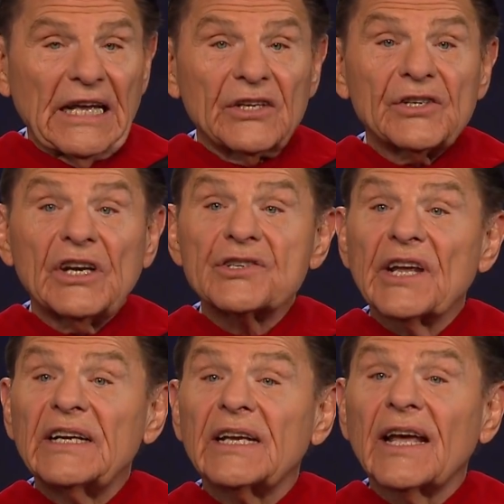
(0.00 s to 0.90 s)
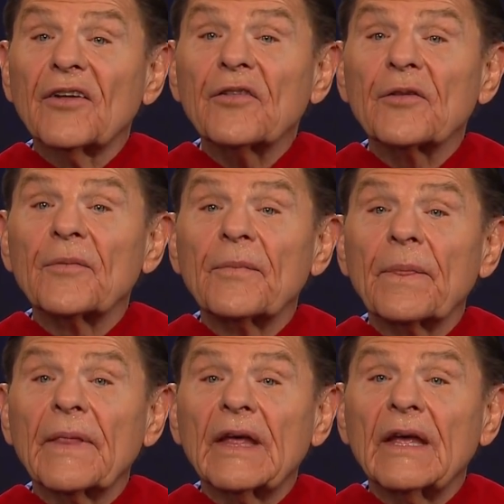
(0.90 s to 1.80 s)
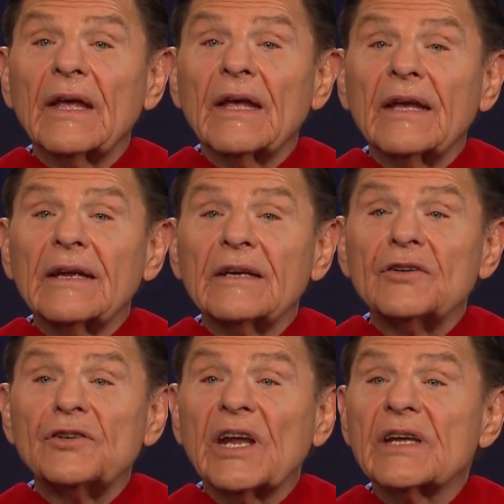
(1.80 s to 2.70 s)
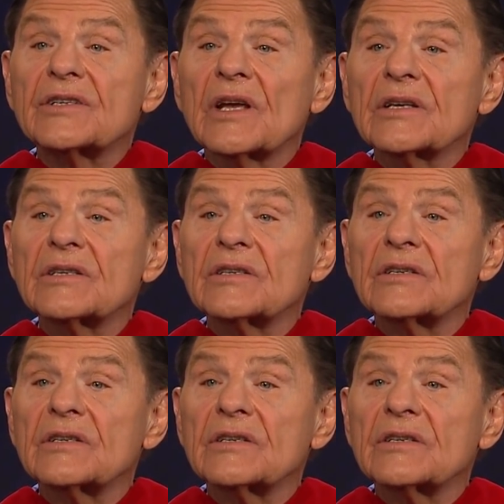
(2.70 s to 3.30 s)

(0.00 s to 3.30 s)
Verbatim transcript: She said, Kenneth, Jesus